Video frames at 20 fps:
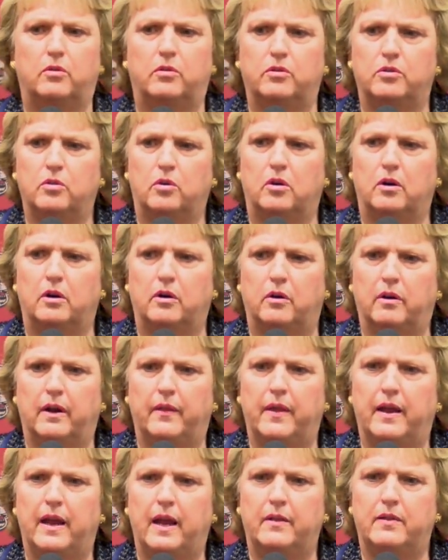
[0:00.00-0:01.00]
or a daughter,
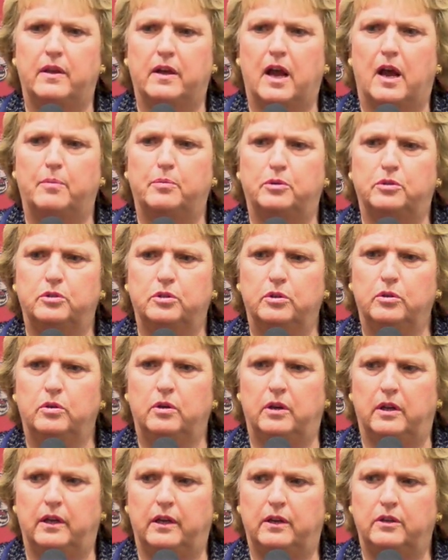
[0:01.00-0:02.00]
and they had the
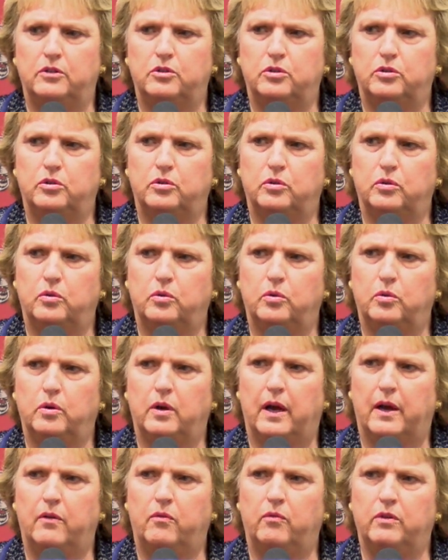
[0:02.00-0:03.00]
opportunity to
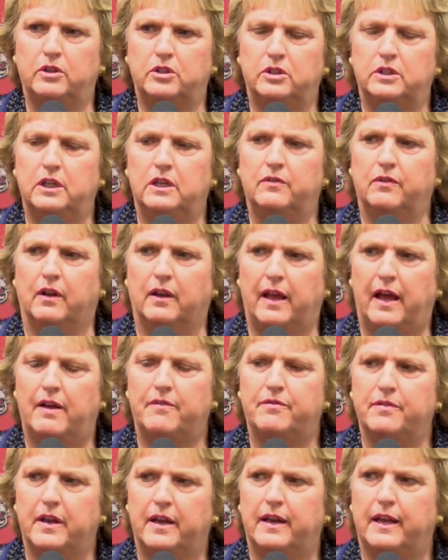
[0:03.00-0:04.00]
receive a
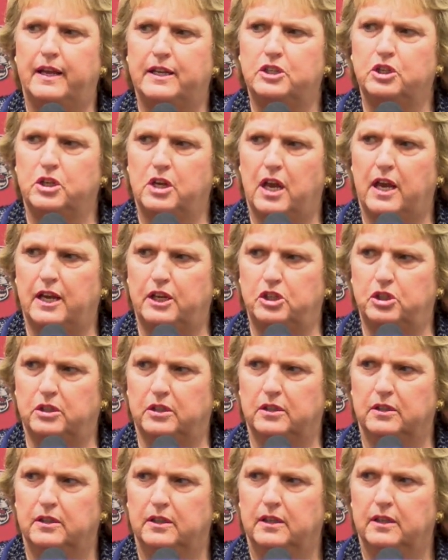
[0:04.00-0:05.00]
Lafayette
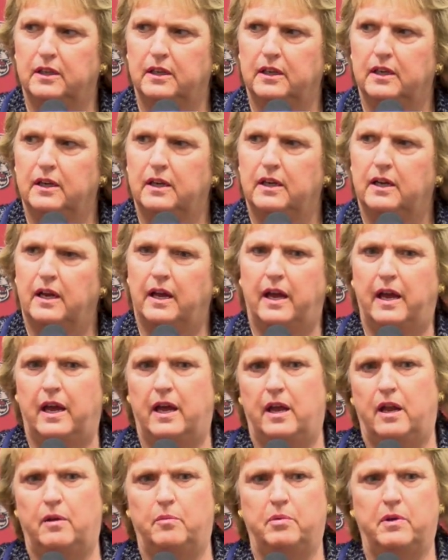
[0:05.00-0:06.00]
education
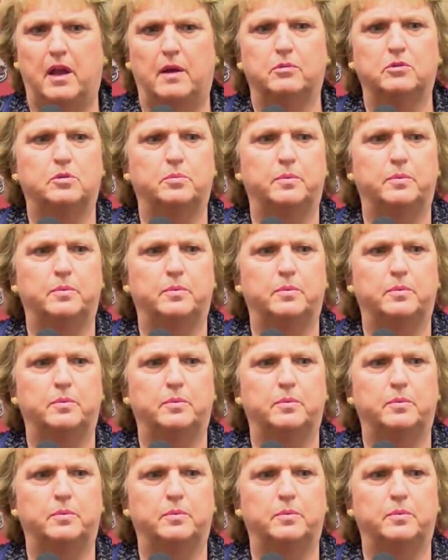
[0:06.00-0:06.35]
and be able